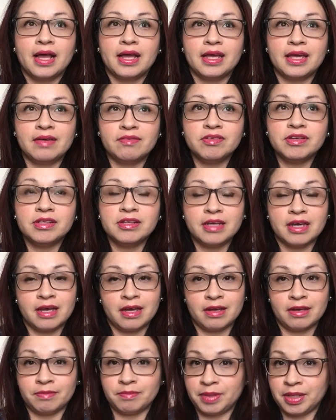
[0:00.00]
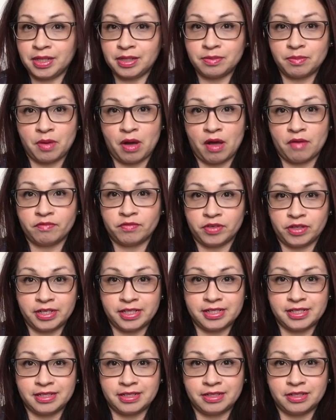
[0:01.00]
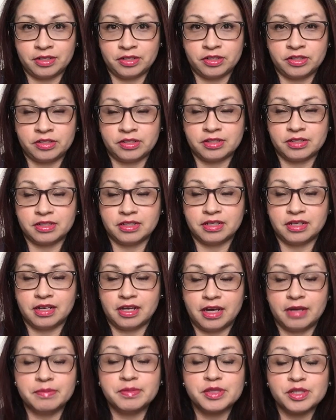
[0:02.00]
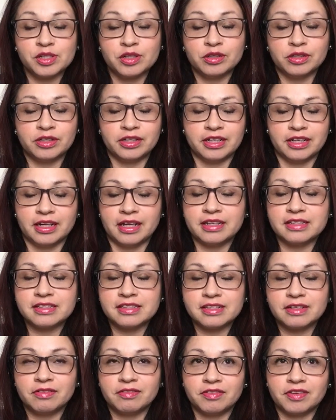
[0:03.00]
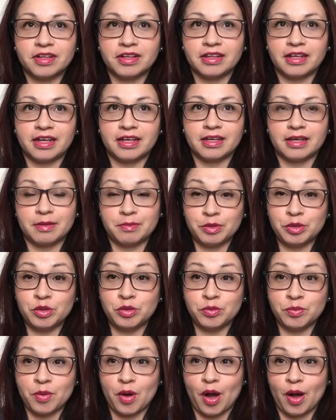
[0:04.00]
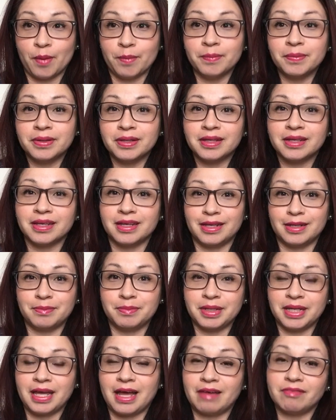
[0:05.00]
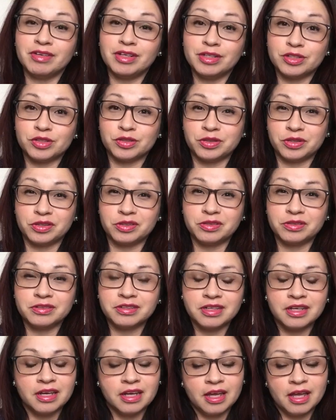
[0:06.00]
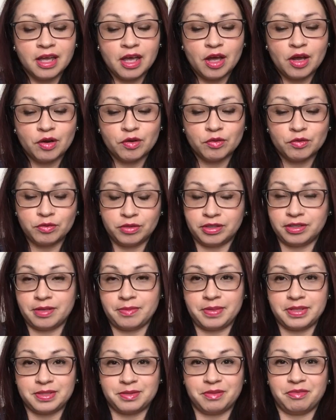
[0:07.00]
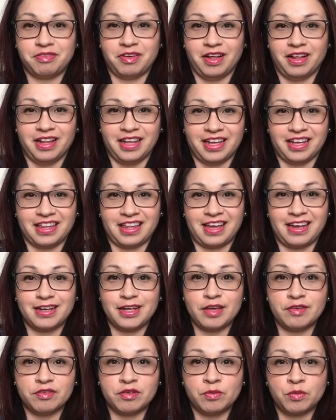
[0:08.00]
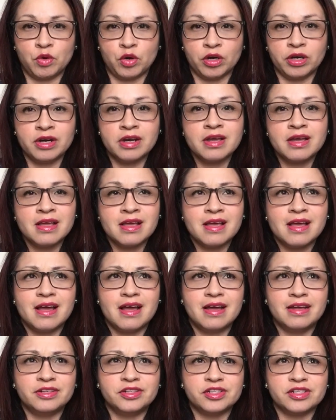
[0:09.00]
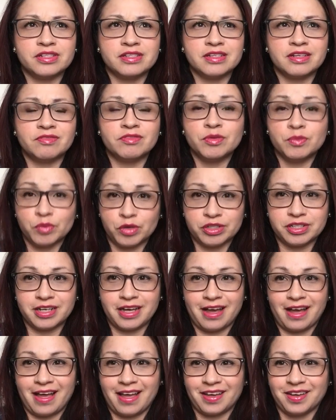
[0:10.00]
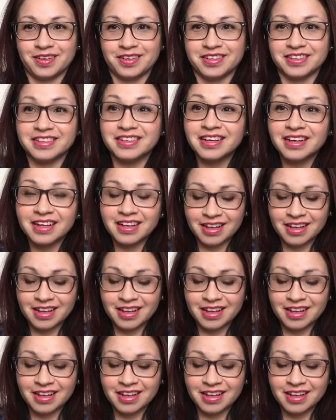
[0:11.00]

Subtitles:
Even being a mom for 18 years, I'm still learning. I still feel like I'm a new mom and having a two-year-old really makes me feel even more and just even more tired.